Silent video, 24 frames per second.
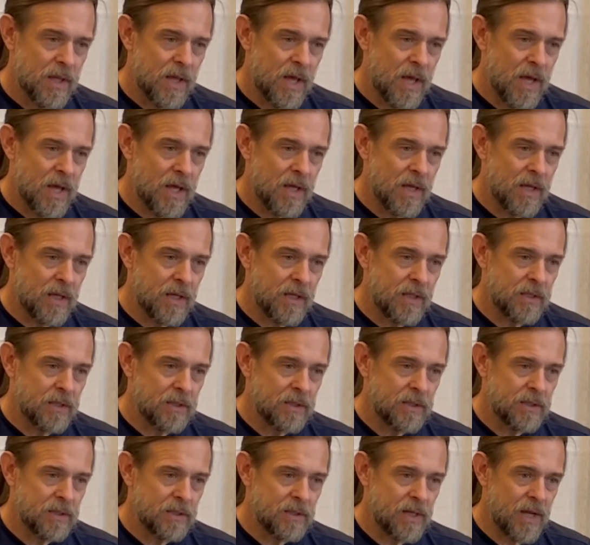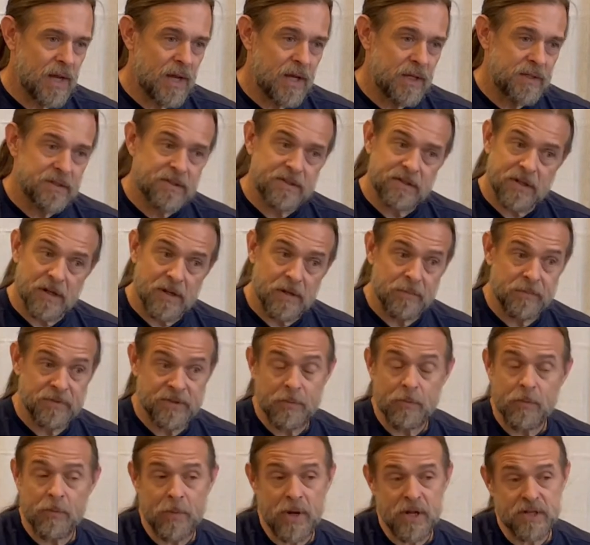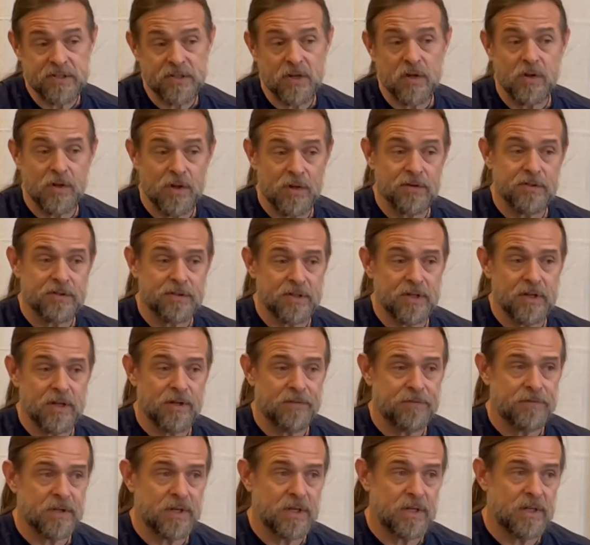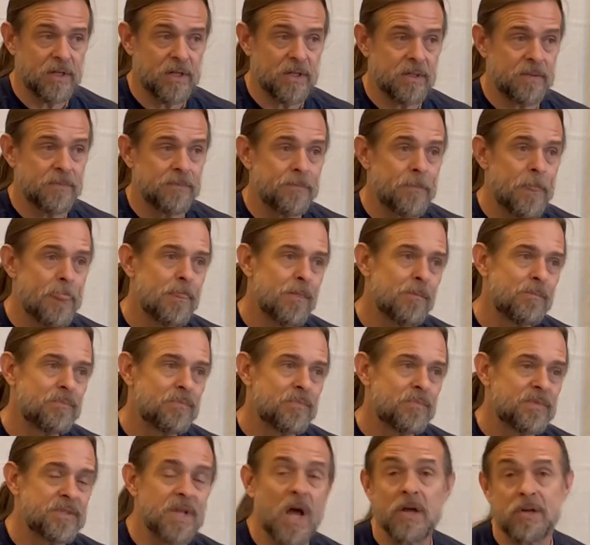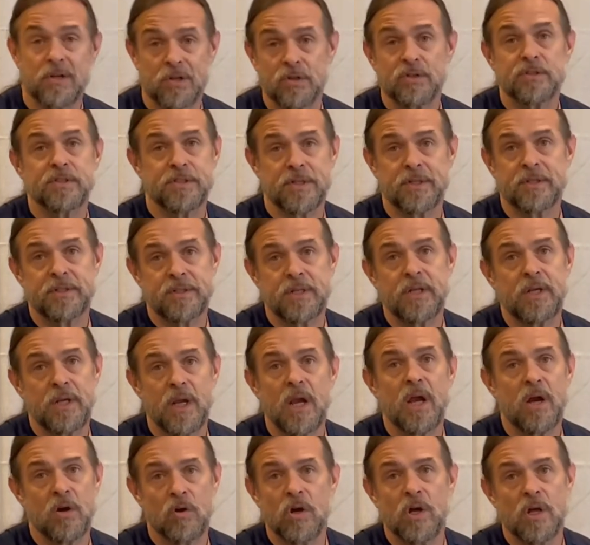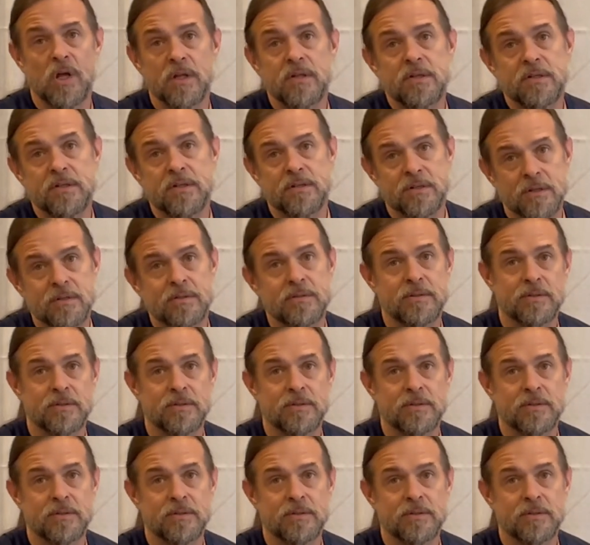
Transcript: I had some of my solo stuff in Toddlers and Tiaras.